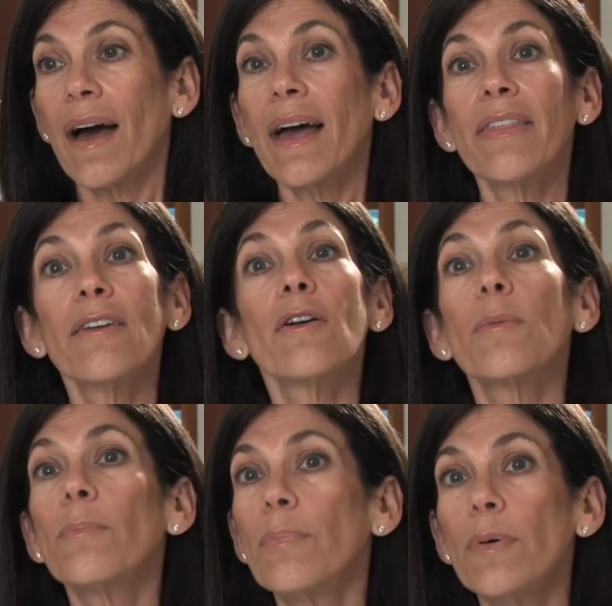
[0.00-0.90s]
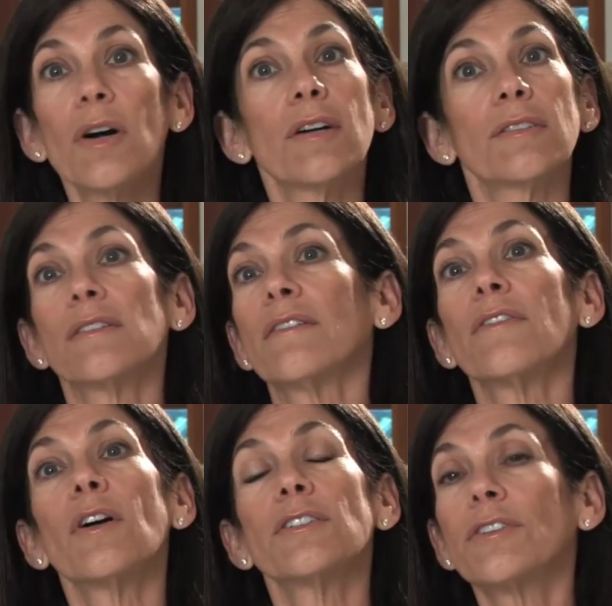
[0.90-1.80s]
there are books of
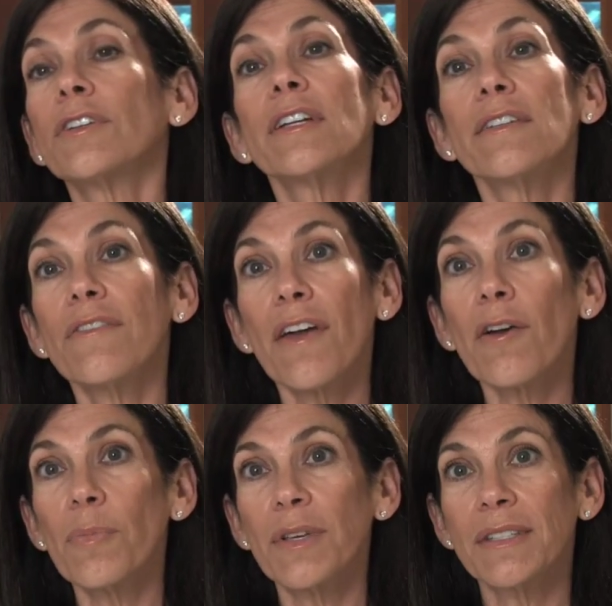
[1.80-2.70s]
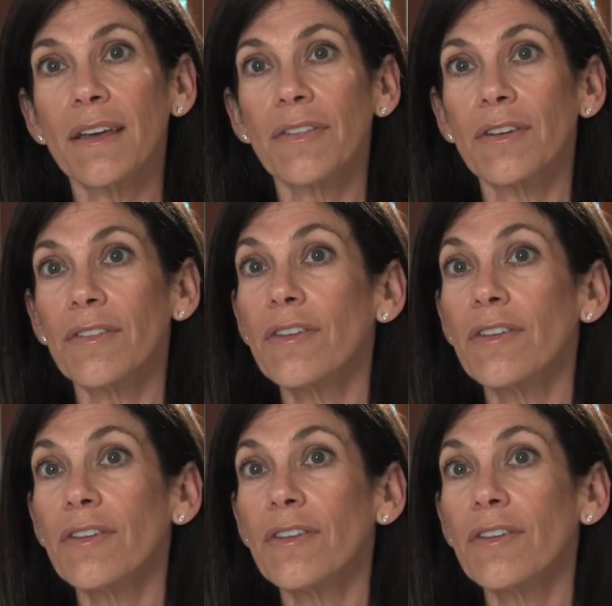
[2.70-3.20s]
alternative therapies out there.